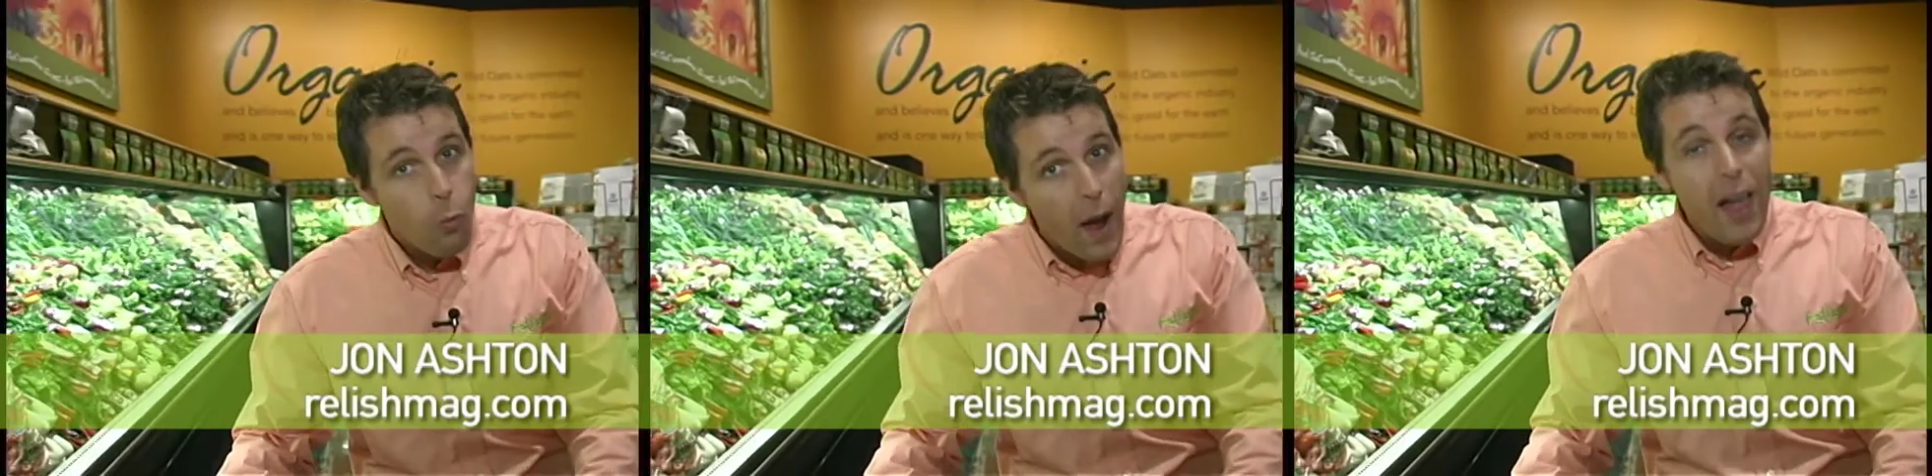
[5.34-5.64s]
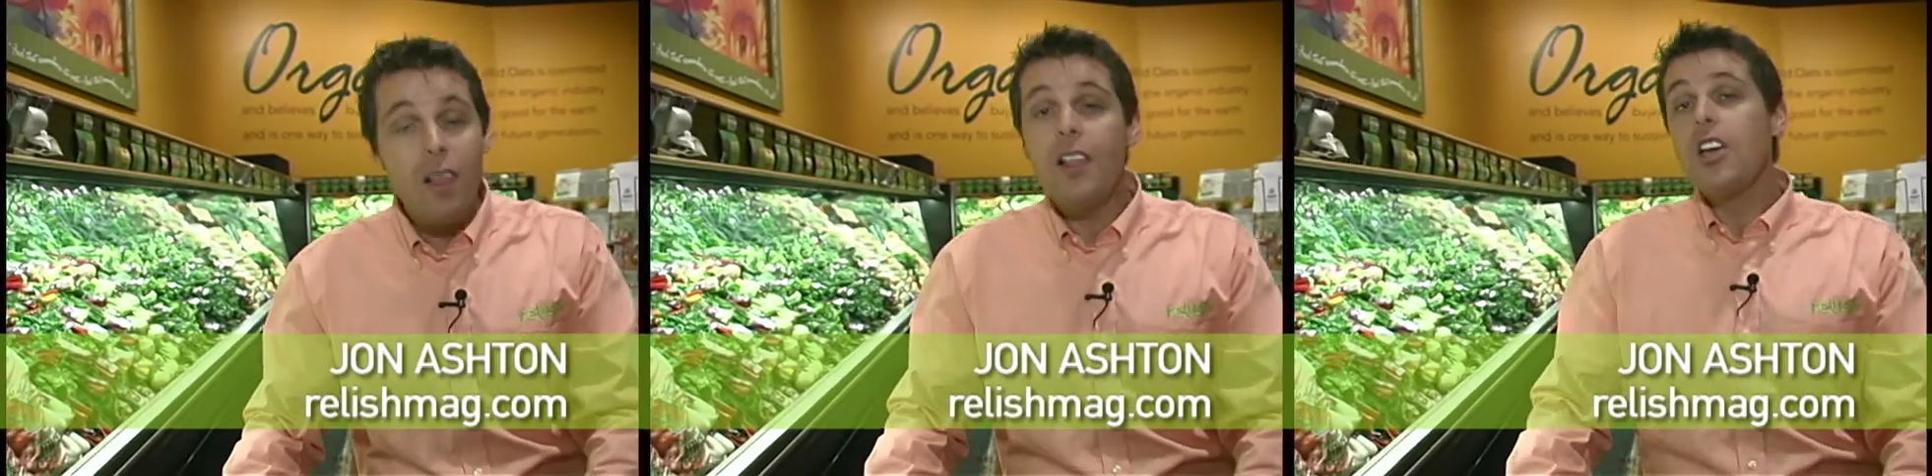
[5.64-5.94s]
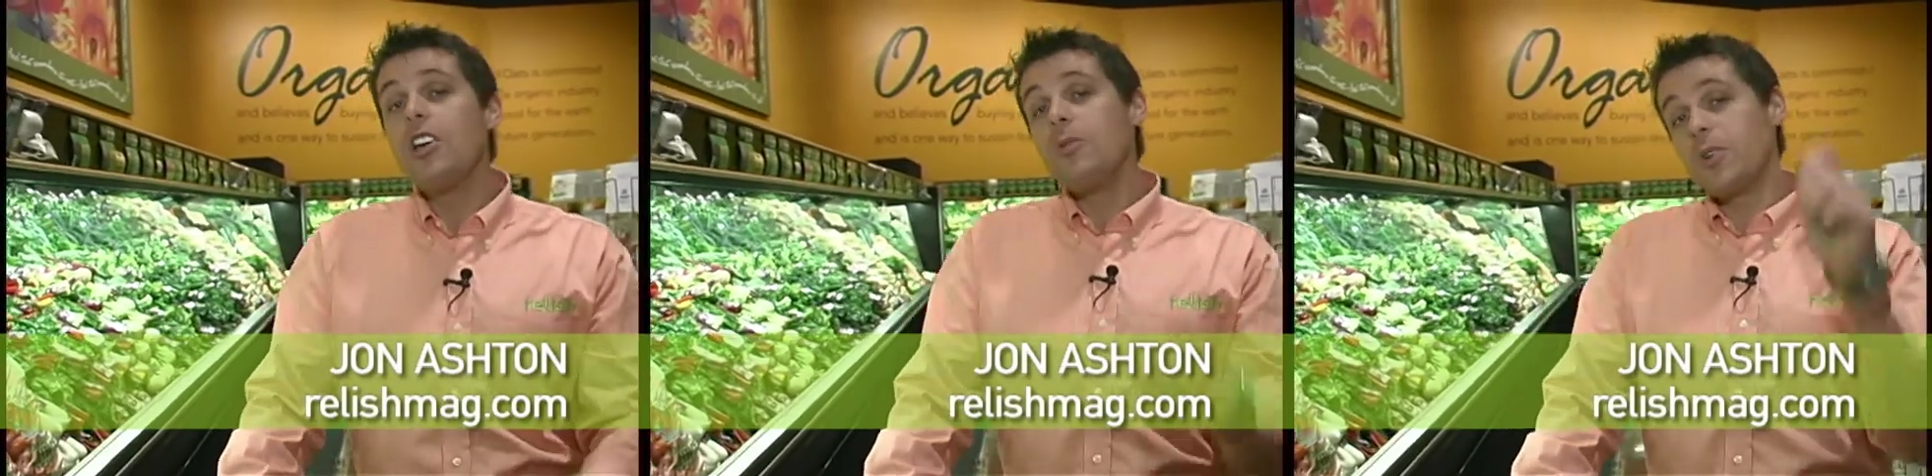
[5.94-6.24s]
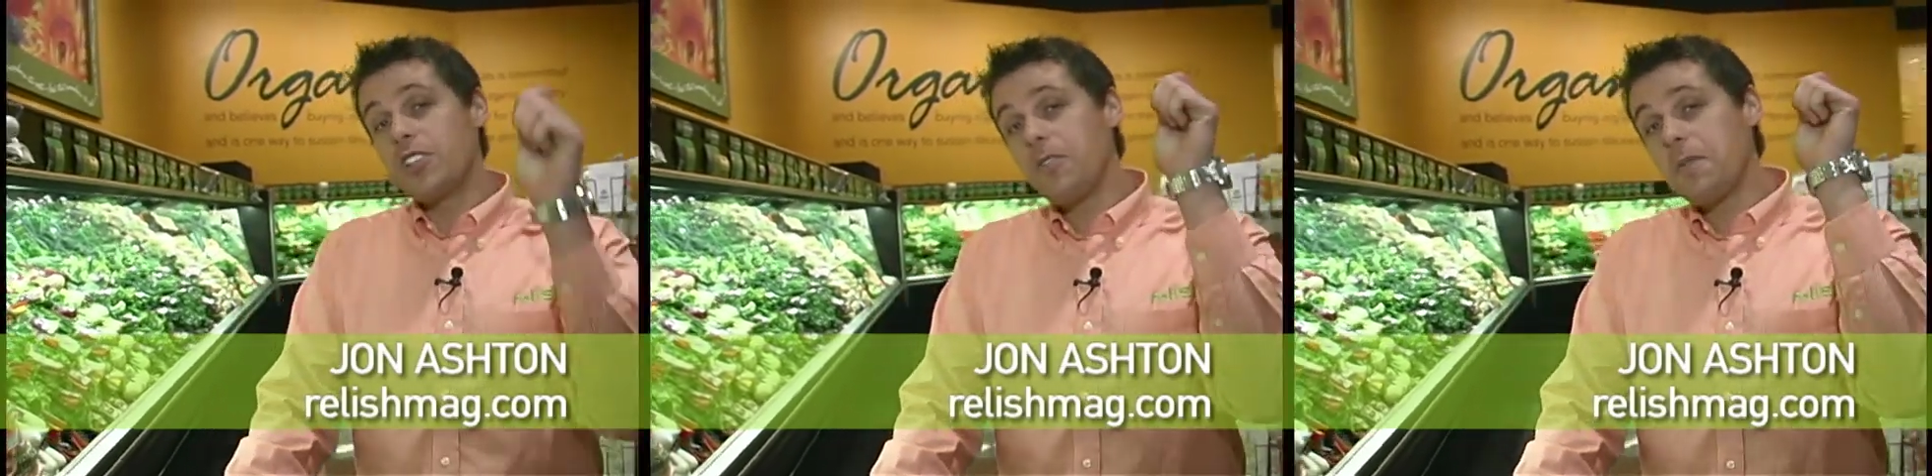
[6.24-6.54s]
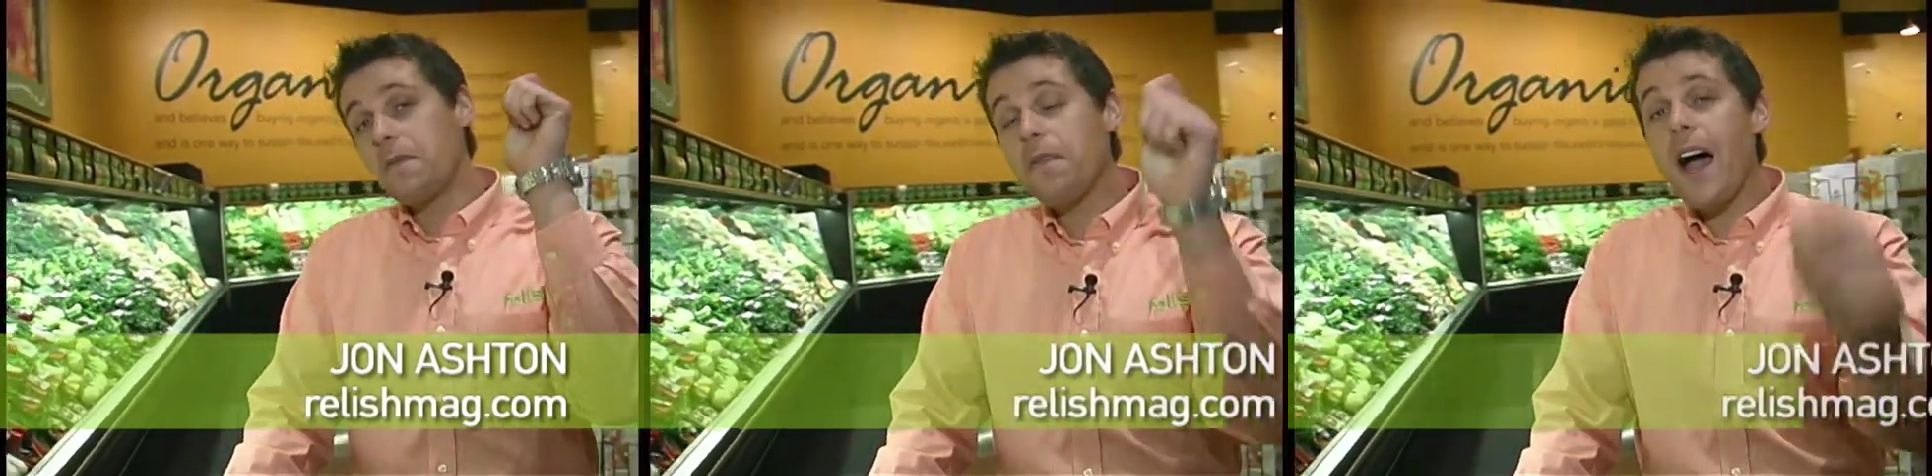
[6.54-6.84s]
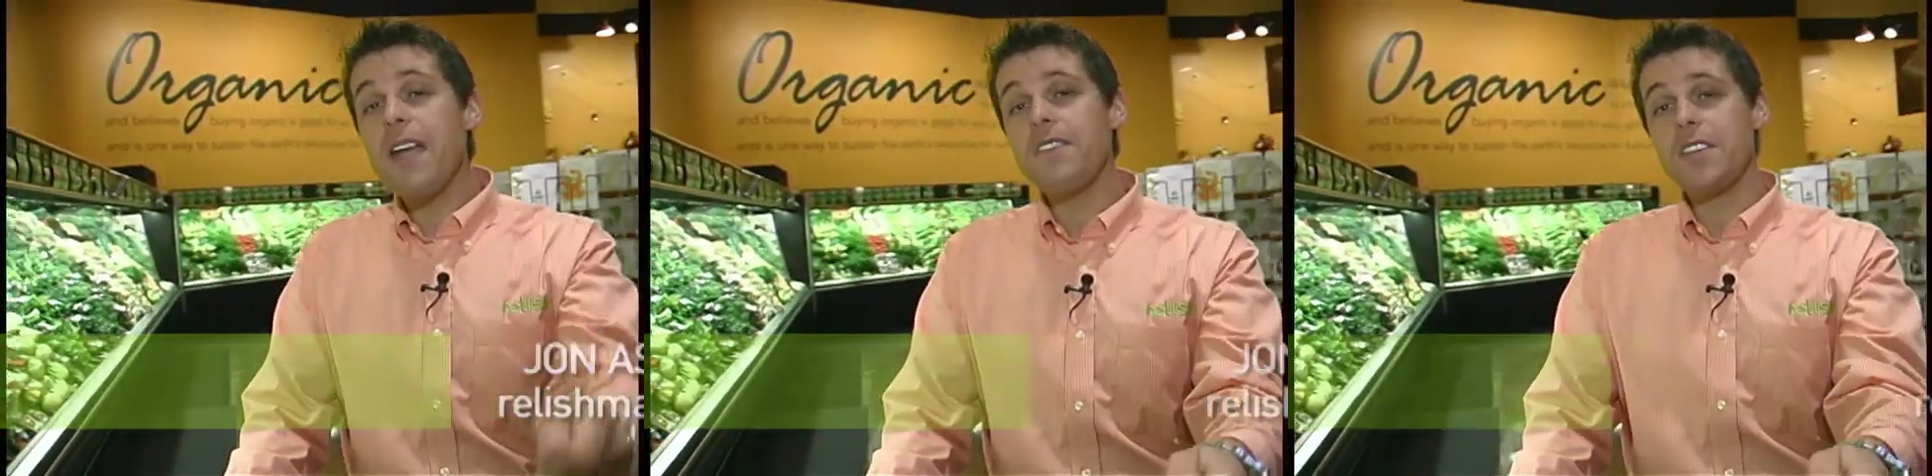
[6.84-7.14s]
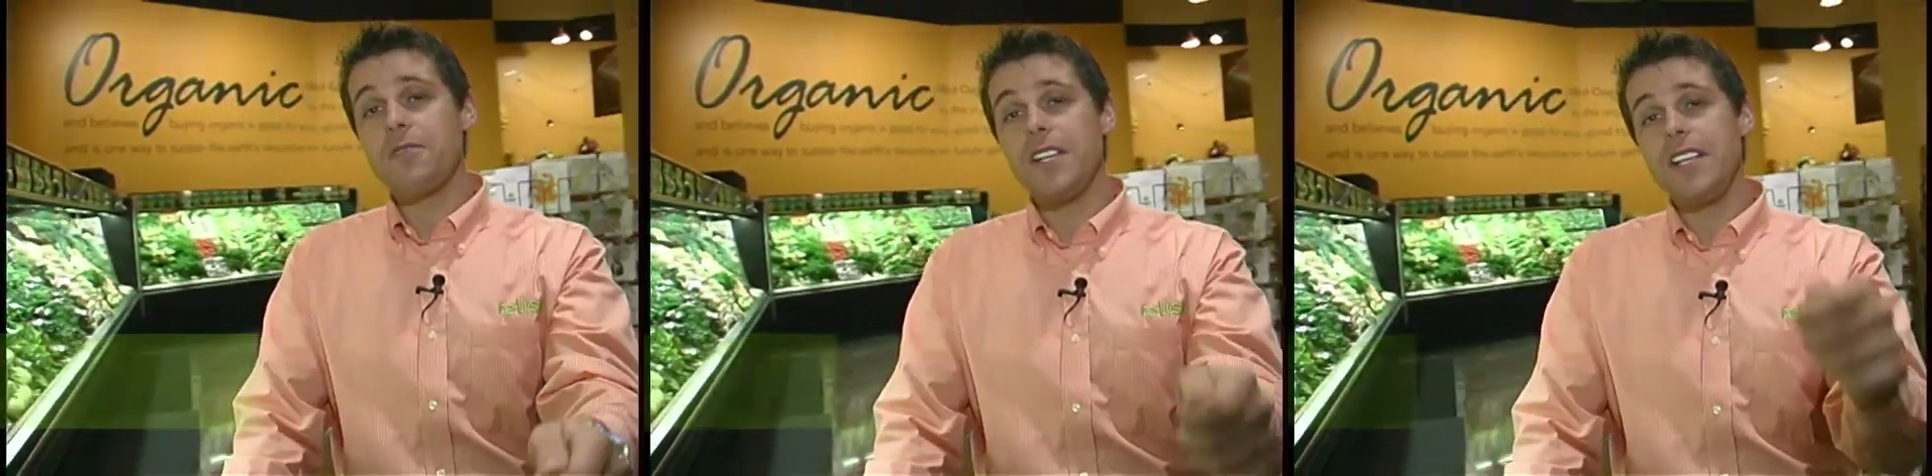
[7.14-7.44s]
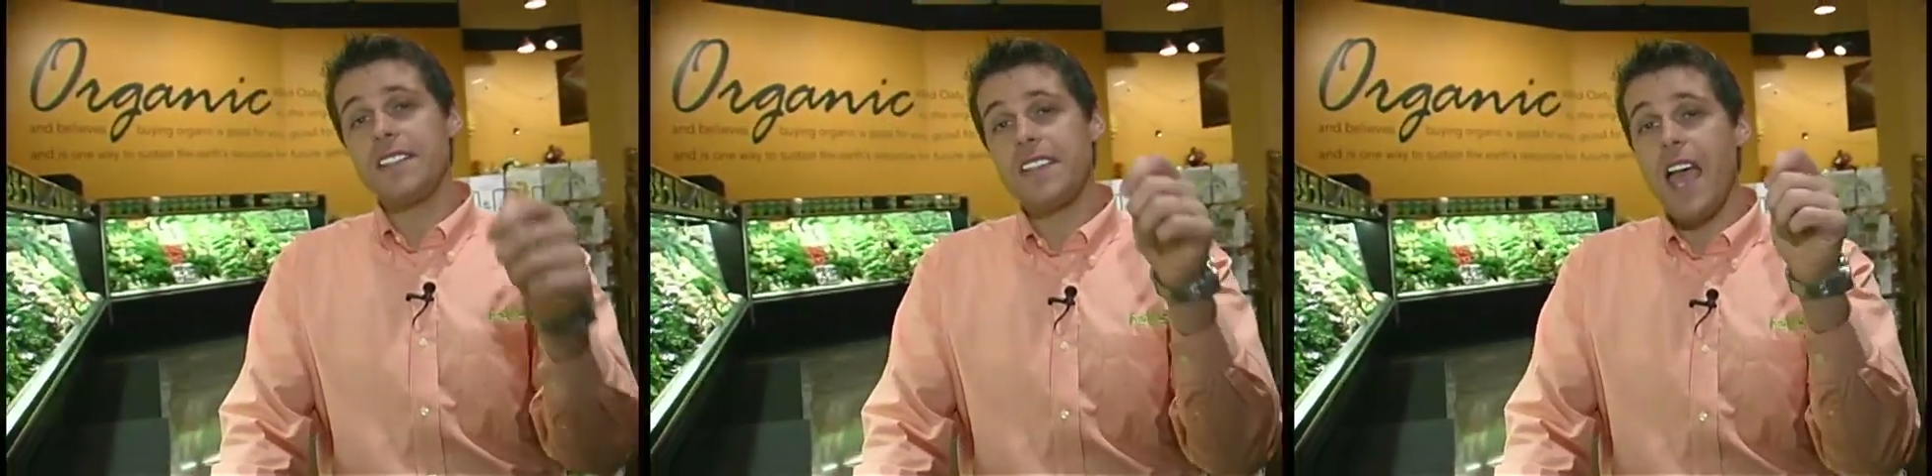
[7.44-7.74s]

Well, we're talking 5 ingredients,